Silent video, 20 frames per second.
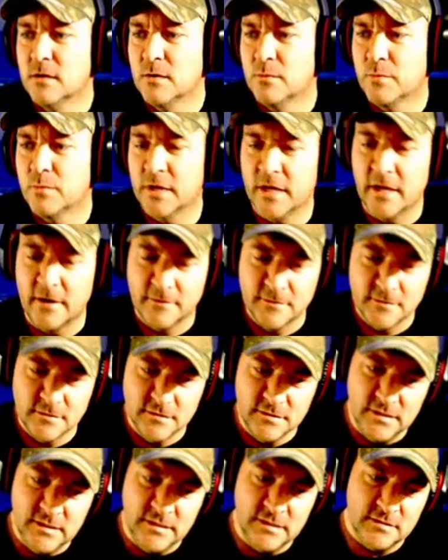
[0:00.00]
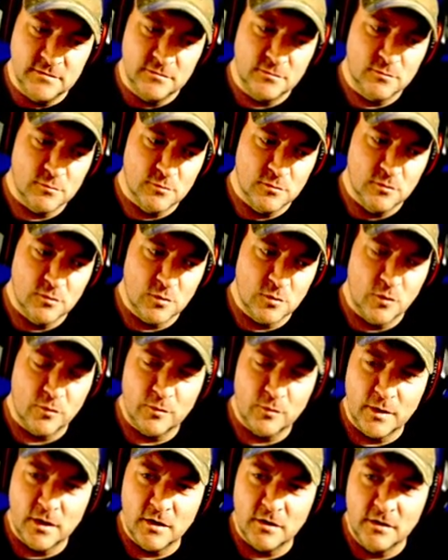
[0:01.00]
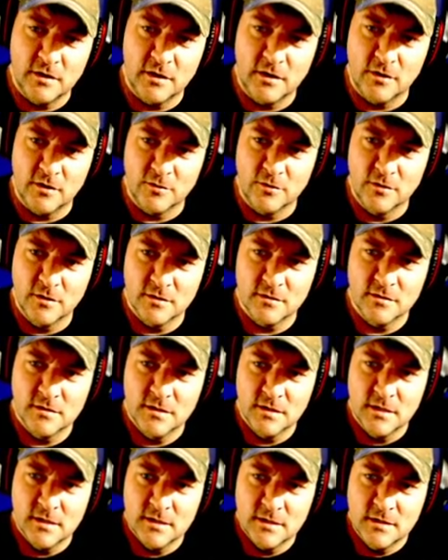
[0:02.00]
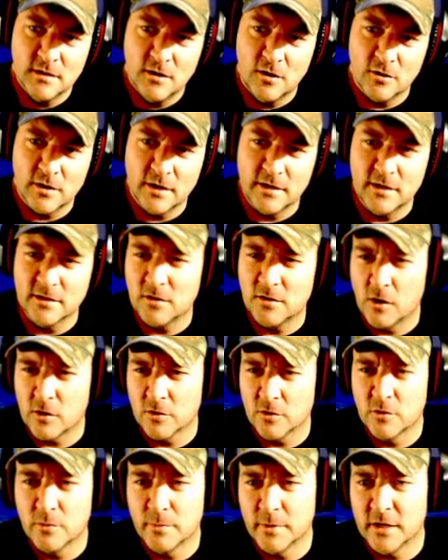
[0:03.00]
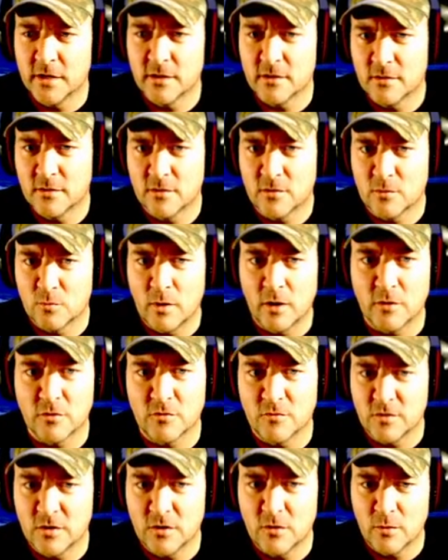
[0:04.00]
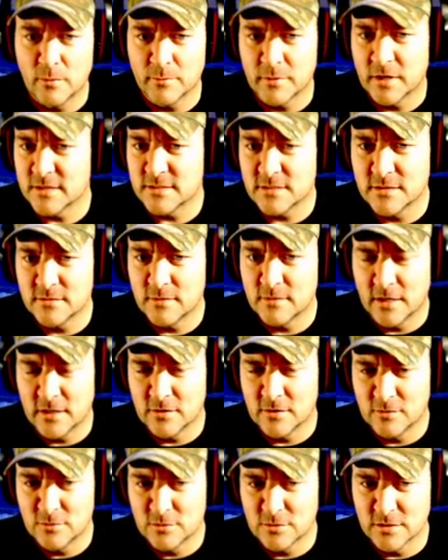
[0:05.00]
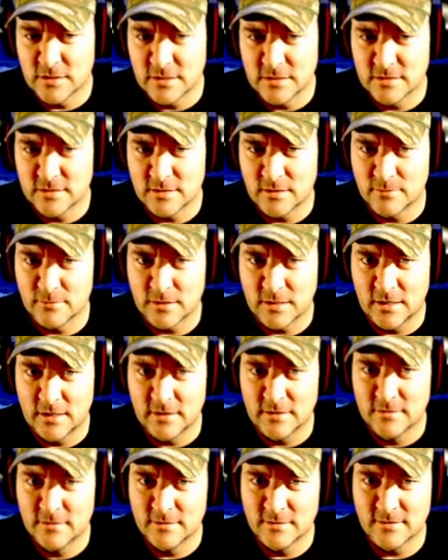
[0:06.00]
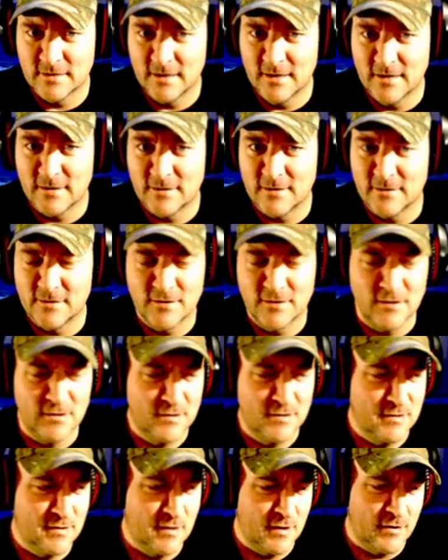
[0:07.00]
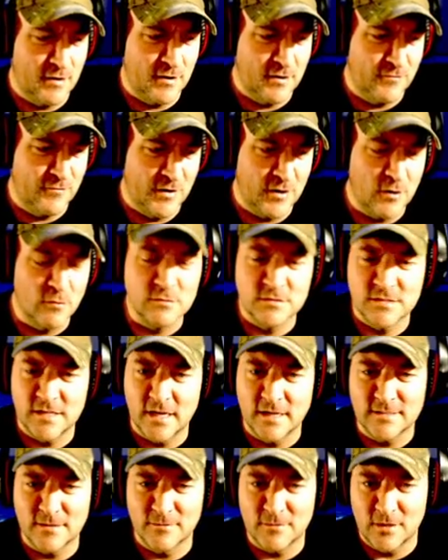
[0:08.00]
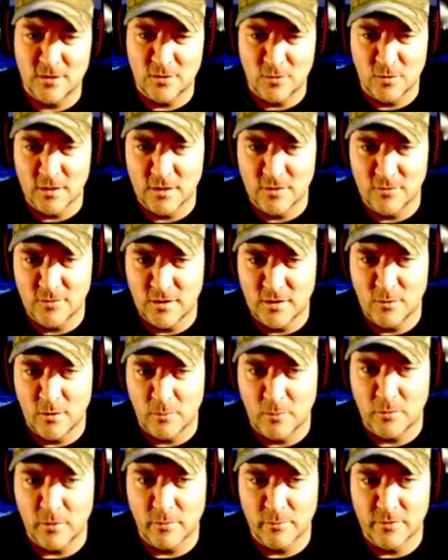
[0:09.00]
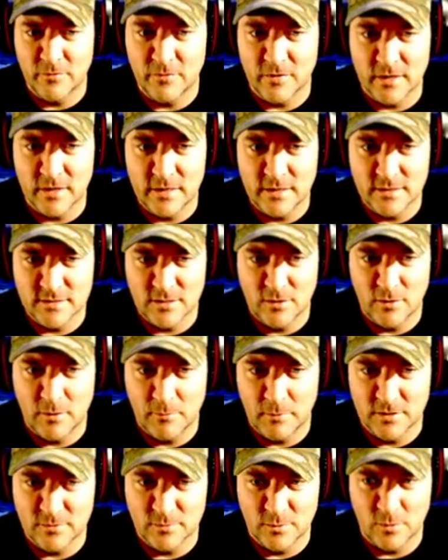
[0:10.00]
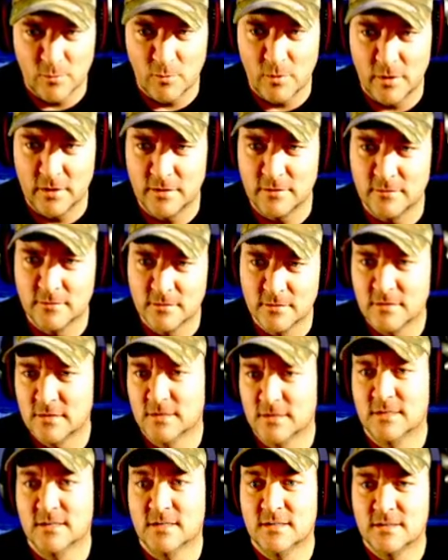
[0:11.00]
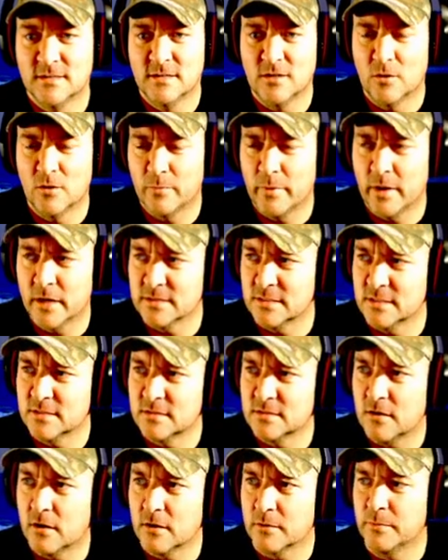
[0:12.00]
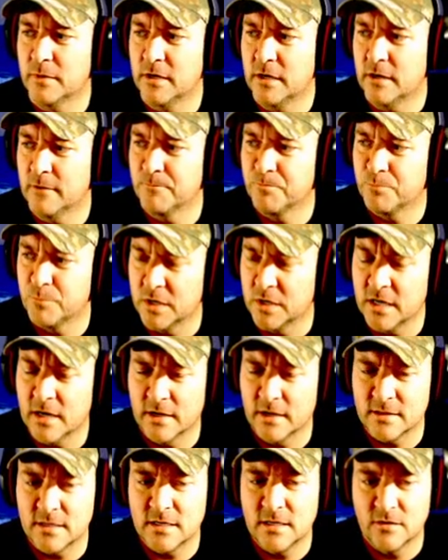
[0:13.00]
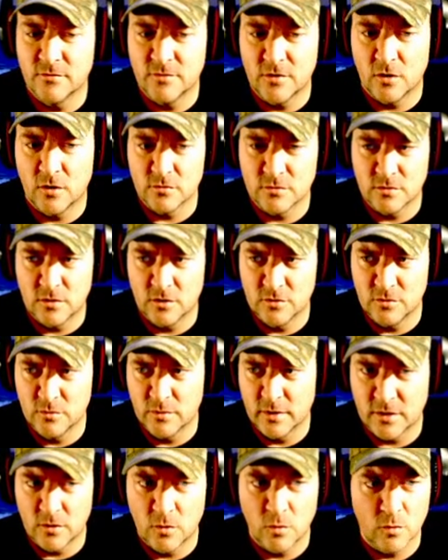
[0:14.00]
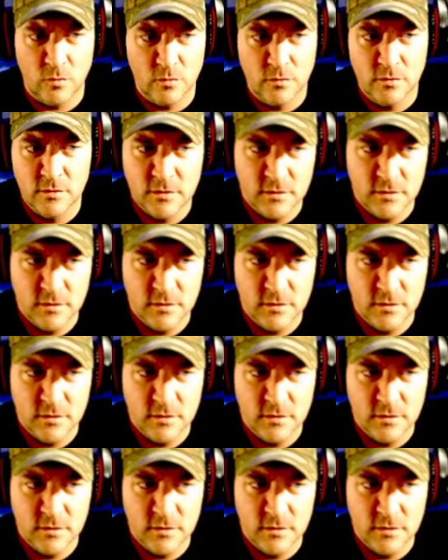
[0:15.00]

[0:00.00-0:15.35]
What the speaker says: yeah, we'll go from there, and then I'll kind of talk a little bit throughout the video. I'm guessing that usually is something if I don't say something during the video, I'll probably forget it. So I might as well go on and, you know, pause it and talk. But yeah, at the end of it, I'll do like a whole